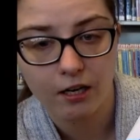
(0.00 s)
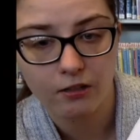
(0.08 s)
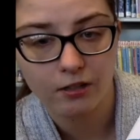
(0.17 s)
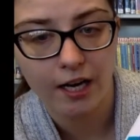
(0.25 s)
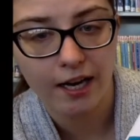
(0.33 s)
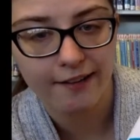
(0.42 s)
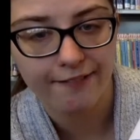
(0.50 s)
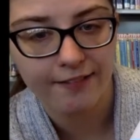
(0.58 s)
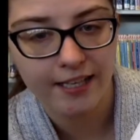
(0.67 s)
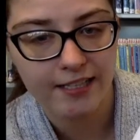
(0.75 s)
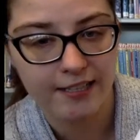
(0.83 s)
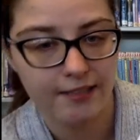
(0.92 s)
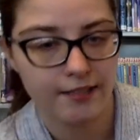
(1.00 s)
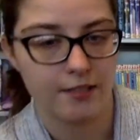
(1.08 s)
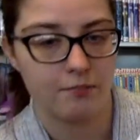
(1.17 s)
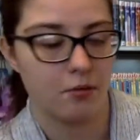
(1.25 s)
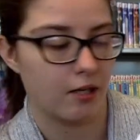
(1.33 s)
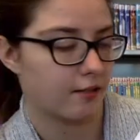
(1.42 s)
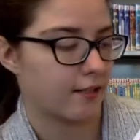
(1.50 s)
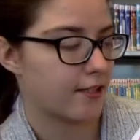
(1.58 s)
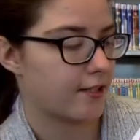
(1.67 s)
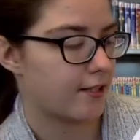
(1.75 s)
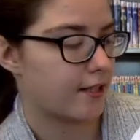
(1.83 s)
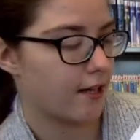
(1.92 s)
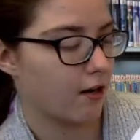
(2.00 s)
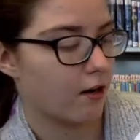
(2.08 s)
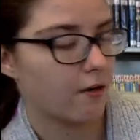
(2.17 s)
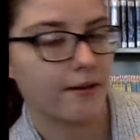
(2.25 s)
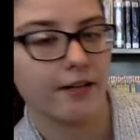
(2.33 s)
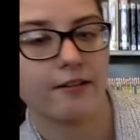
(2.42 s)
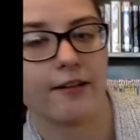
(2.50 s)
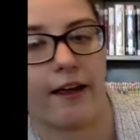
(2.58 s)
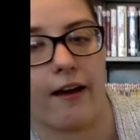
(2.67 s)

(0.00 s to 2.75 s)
lot of things in this book. Let's see. Oh, here they